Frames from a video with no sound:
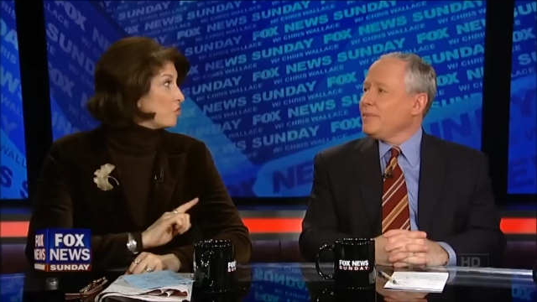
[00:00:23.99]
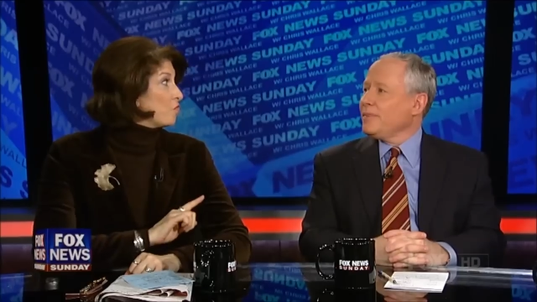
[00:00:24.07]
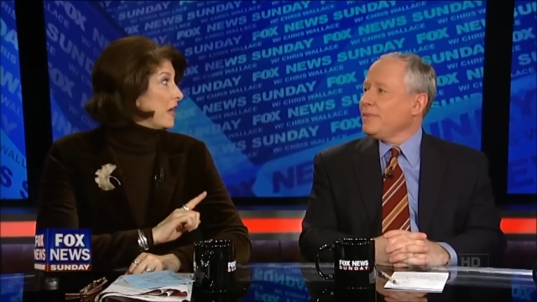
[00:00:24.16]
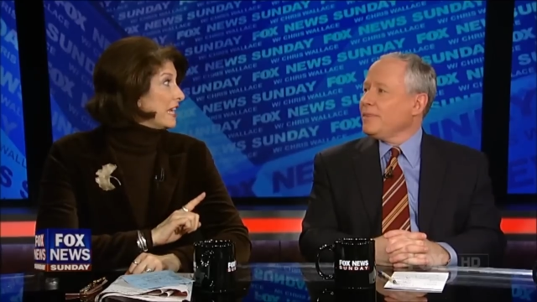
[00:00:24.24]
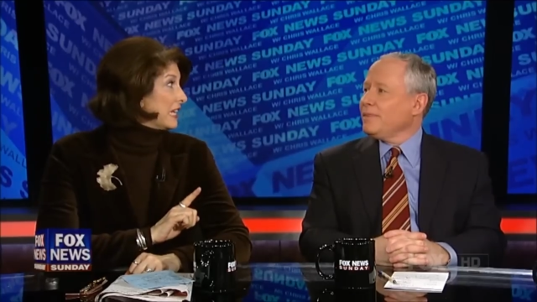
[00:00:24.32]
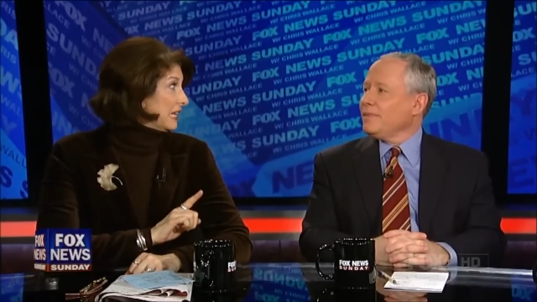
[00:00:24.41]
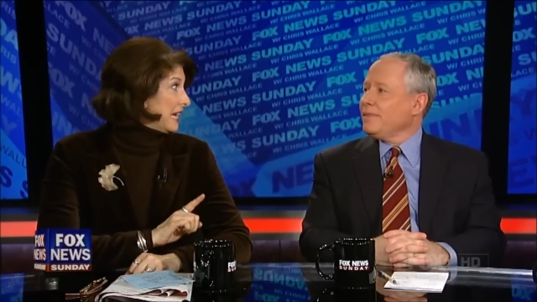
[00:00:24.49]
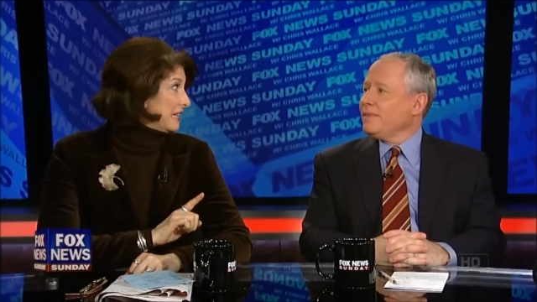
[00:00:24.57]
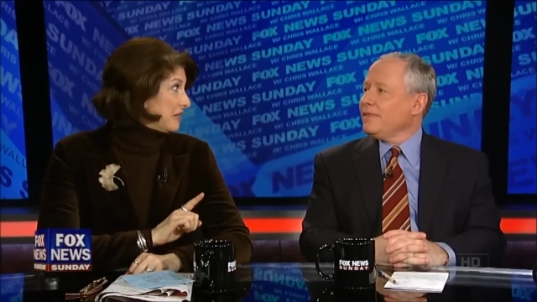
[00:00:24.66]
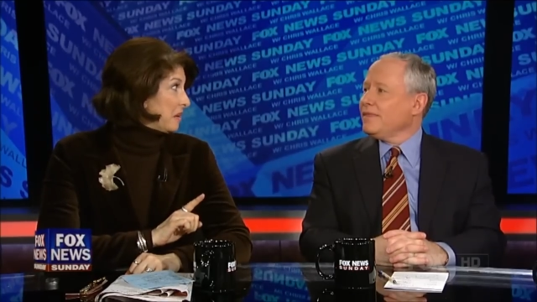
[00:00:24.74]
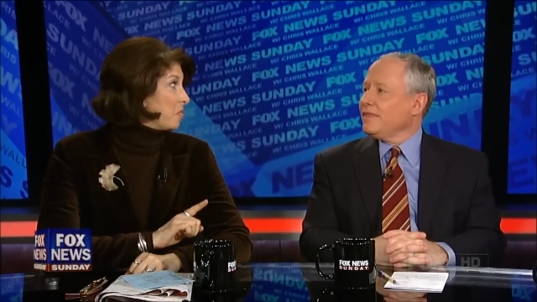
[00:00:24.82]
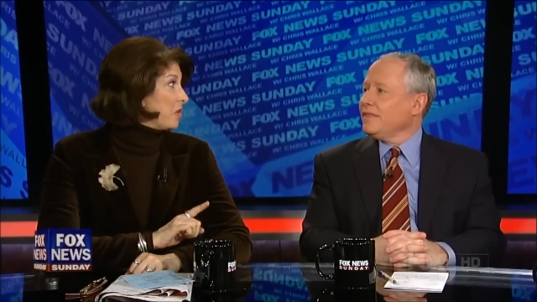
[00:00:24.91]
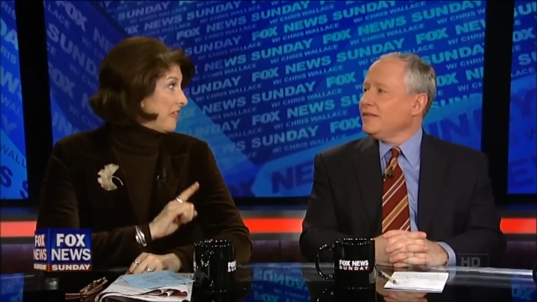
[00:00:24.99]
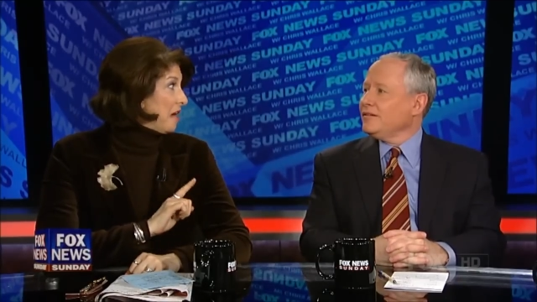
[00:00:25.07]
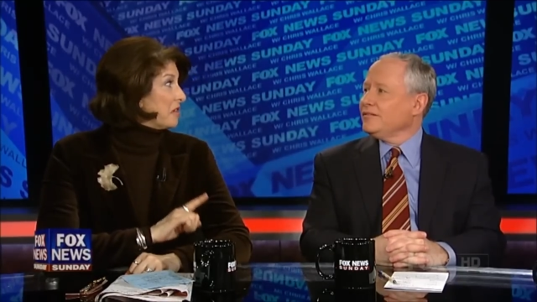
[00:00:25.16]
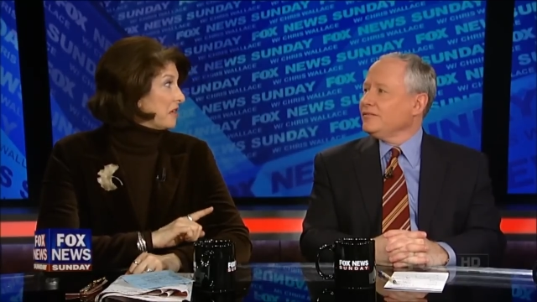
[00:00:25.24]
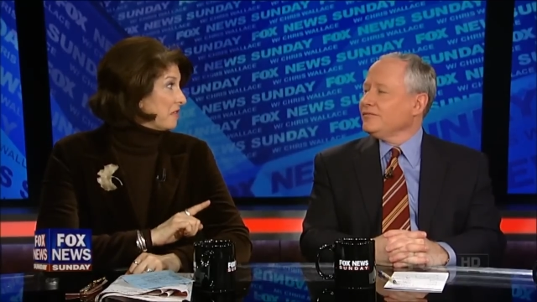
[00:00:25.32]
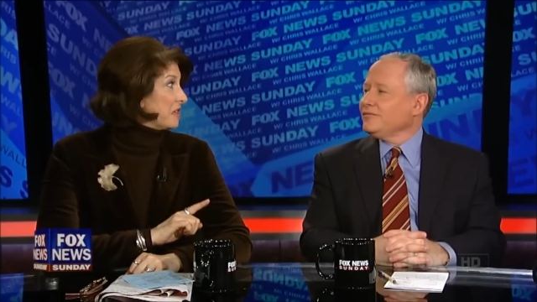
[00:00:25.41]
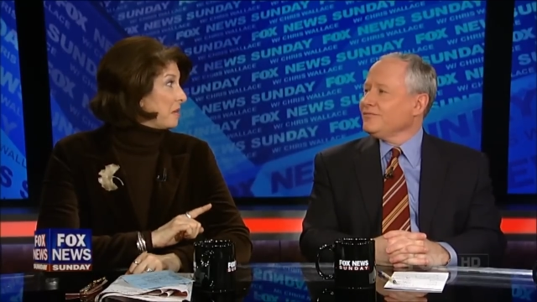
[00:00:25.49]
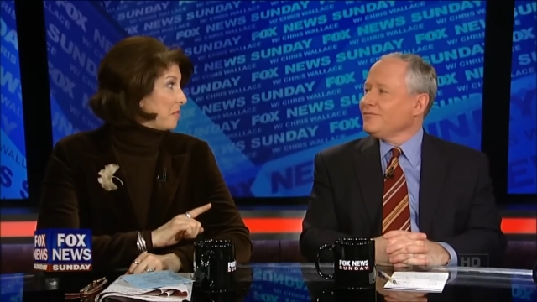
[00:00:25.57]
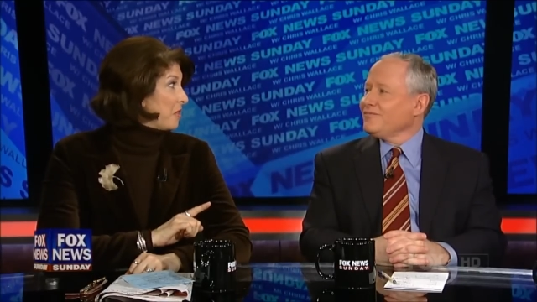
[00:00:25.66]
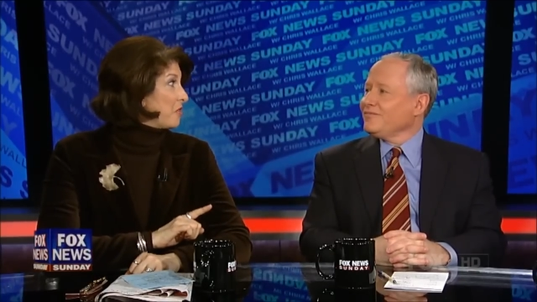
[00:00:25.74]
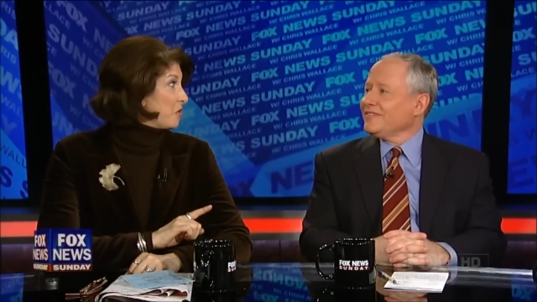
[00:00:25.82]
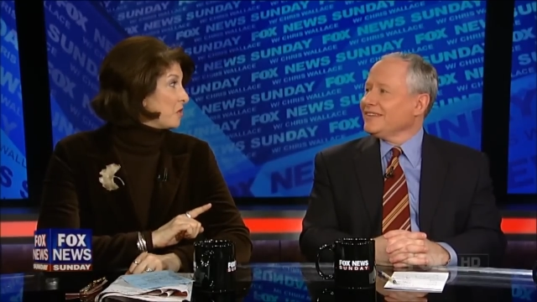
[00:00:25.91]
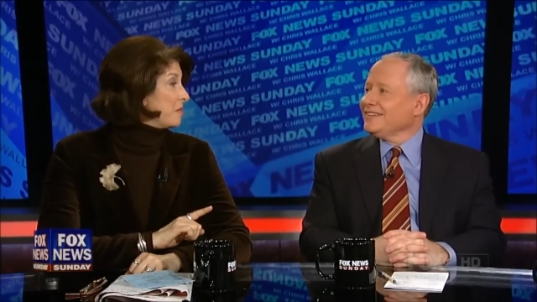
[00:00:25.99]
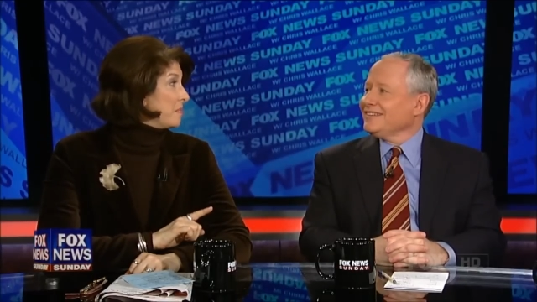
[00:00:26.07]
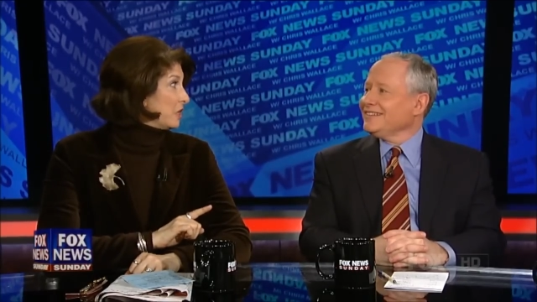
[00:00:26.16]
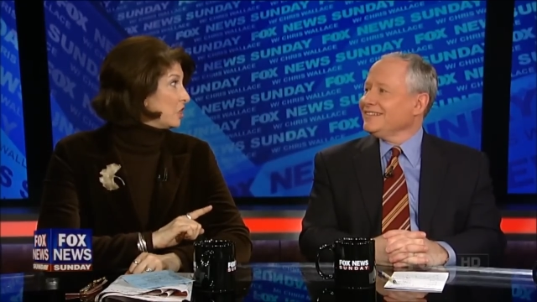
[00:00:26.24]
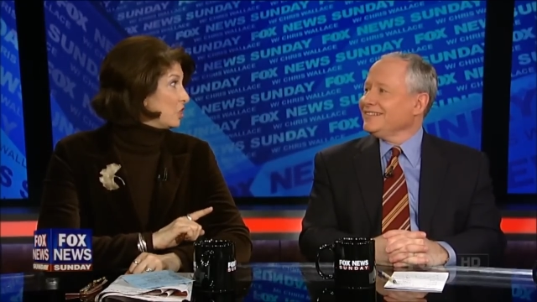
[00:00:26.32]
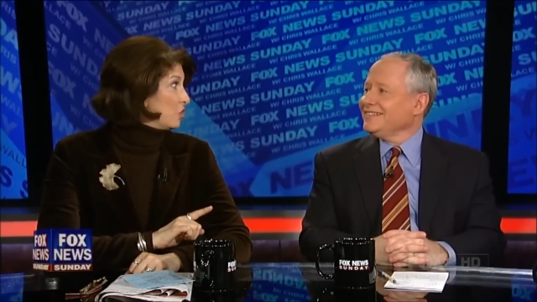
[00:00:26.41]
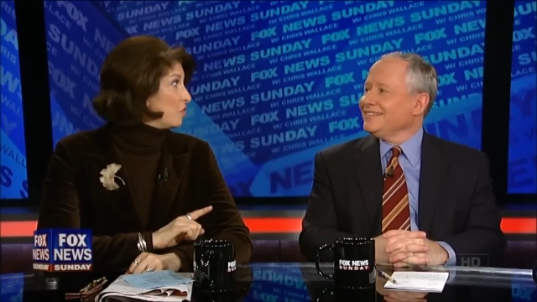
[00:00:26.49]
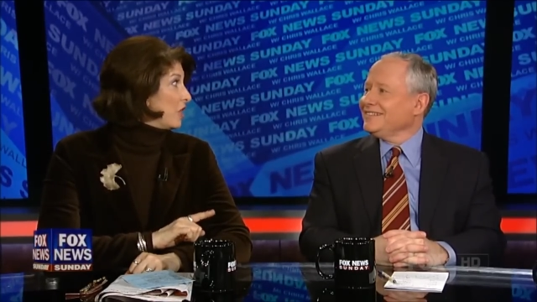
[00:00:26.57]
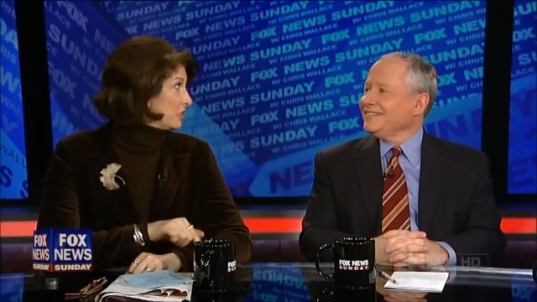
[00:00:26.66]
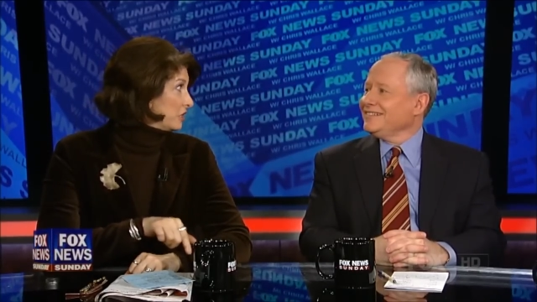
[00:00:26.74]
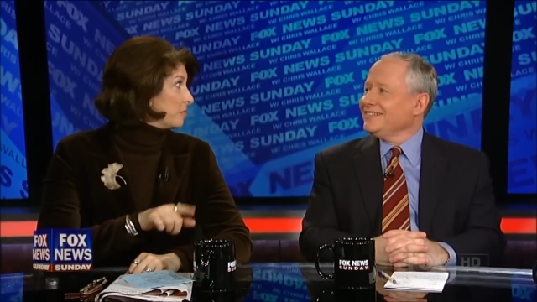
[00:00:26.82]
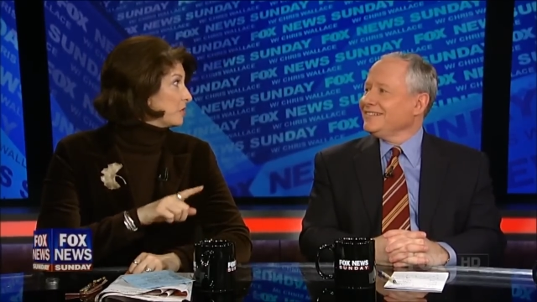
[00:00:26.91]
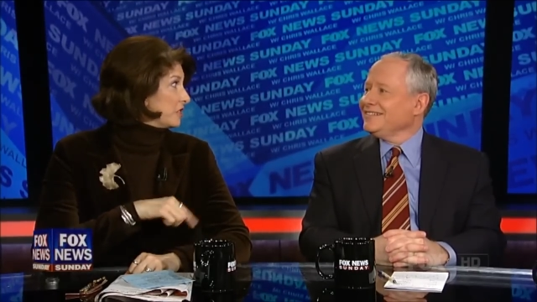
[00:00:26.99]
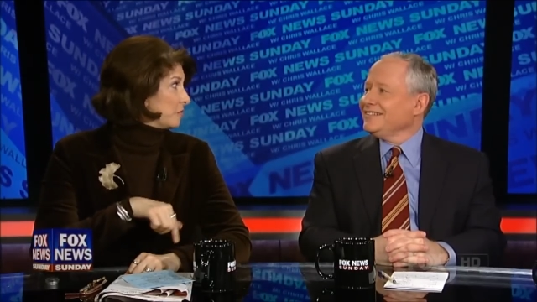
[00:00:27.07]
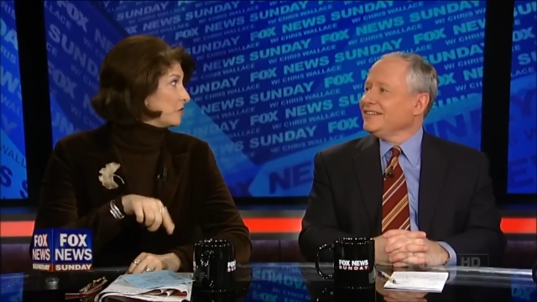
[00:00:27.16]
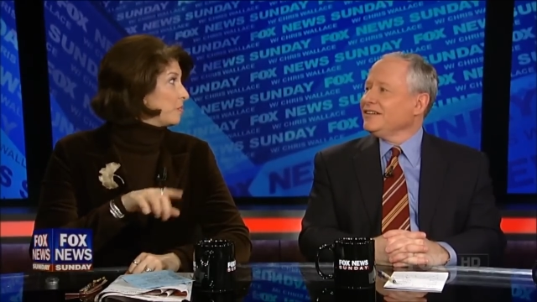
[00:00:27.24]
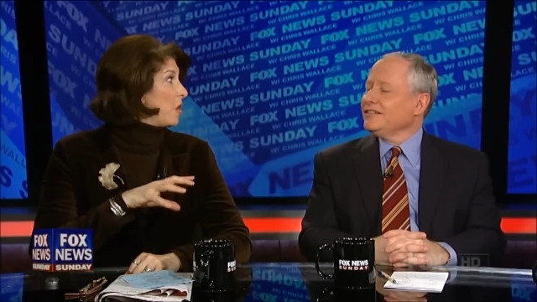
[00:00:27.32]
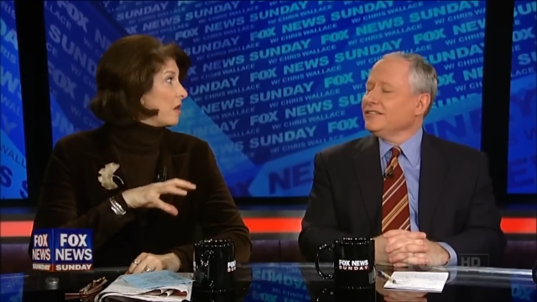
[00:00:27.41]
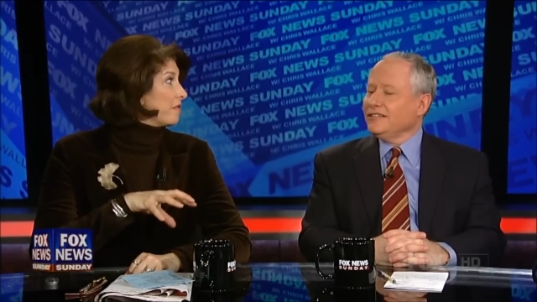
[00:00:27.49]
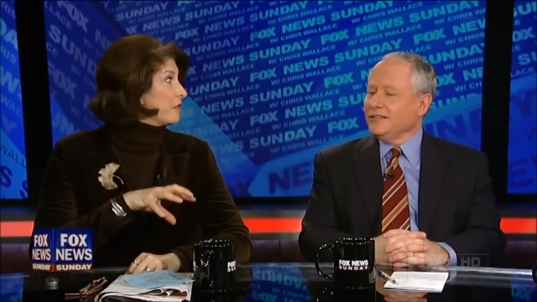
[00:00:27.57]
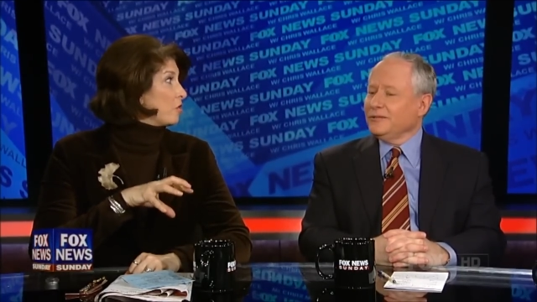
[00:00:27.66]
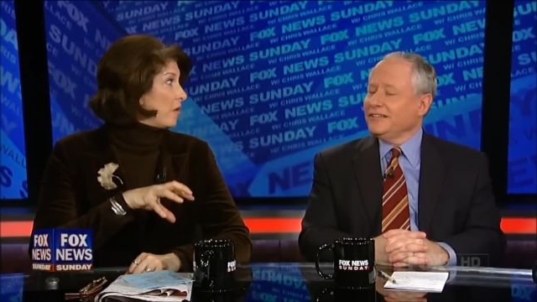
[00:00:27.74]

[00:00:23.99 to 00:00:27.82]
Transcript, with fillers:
Speaker 1: to regulate them without giving them the 30 million new customers that was part you of the what?